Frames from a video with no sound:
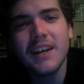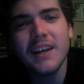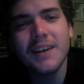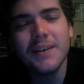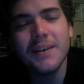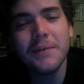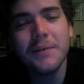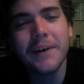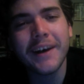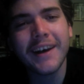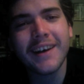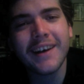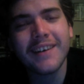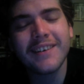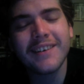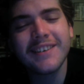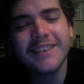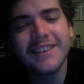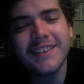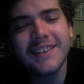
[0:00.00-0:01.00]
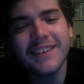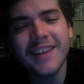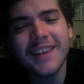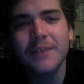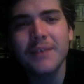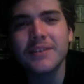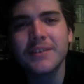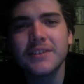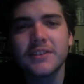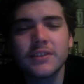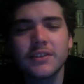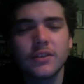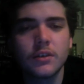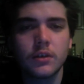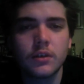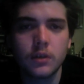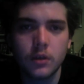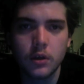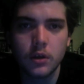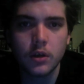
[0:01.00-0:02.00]
Well, that was
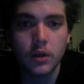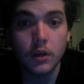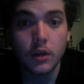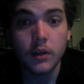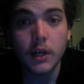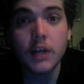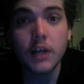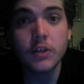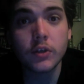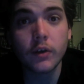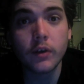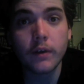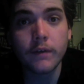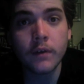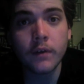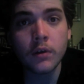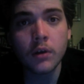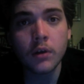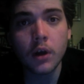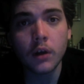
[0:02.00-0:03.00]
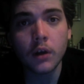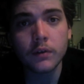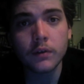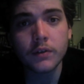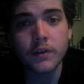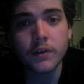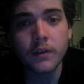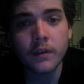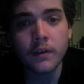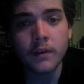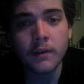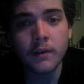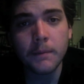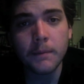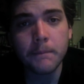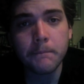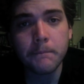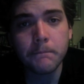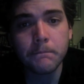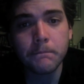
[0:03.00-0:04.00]
a great phone call, don't you think?
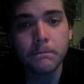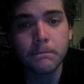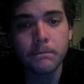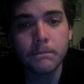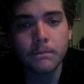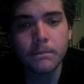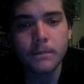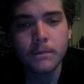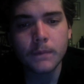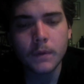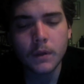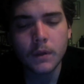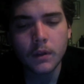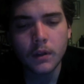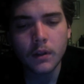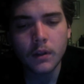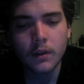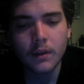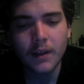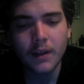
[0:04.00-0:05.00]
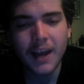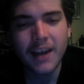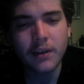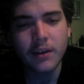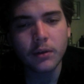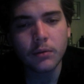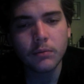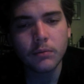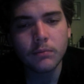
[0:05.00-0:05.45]
I do.